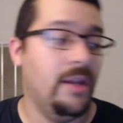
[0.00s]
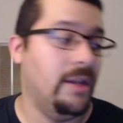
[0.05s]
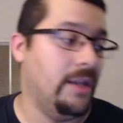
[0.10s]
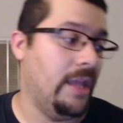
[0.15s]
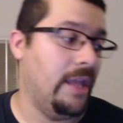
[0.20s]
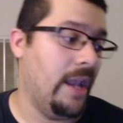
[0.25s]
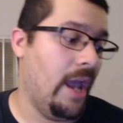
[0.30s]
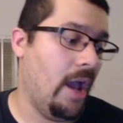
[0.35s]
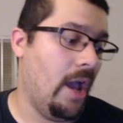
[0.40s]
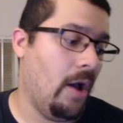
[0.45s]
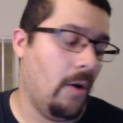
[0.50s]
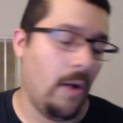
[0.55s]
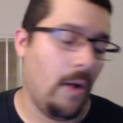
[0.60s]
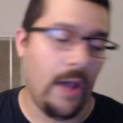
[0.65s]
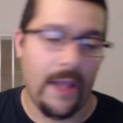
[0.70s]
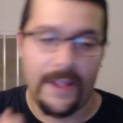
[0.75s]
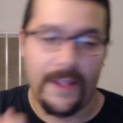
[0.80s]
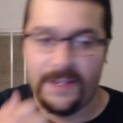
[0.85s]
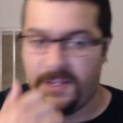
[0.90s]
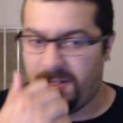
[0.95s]

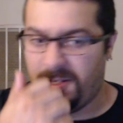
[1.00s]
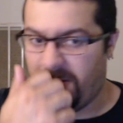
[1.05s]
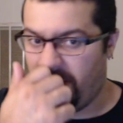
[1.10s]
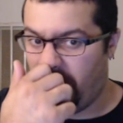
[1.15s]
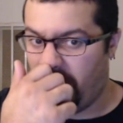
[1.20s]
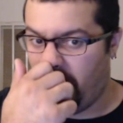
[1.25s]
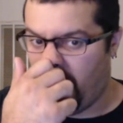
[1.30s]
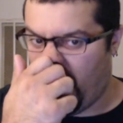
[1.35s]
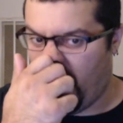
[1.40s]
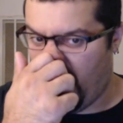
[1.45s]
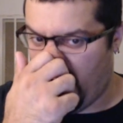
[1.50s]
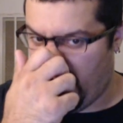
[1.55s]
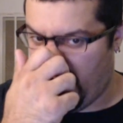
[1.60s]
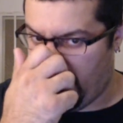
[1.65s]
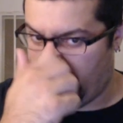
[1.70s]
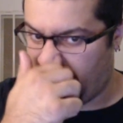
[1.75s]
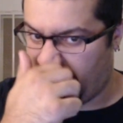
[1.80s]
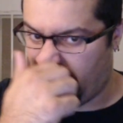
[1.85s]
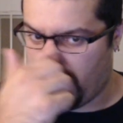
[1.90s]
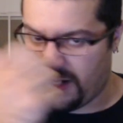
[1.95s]
You
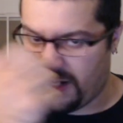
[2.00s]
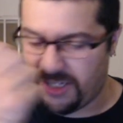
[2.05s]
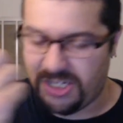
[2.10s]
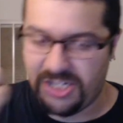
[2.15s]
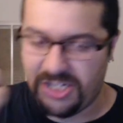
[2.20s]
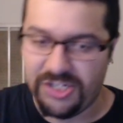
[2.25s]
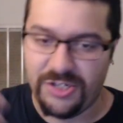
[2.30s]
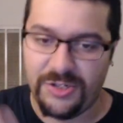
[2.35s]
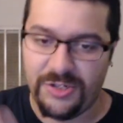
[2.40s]
do crunches.